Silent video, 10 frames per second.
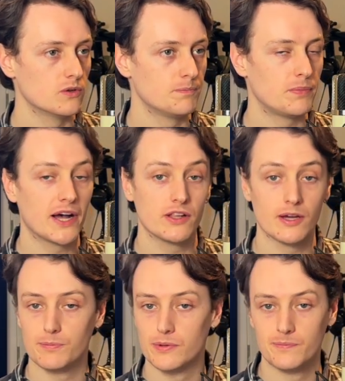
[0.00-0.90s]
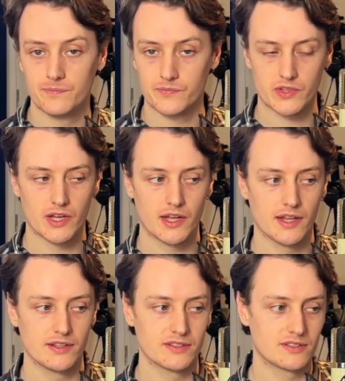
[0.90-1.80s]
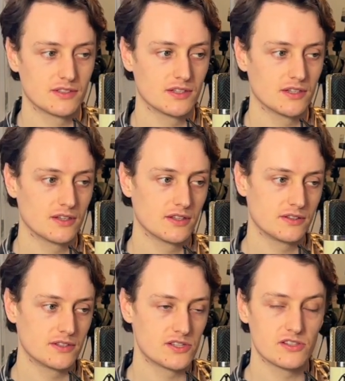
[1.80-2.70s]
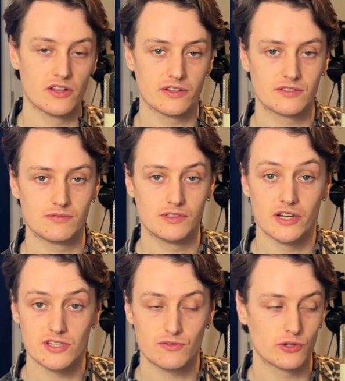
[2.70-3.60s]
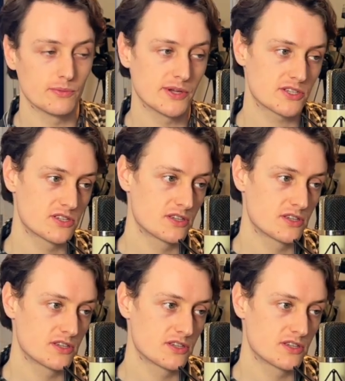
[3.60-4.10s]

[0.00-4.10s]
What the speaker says: pile up, and this is not nice for your mix.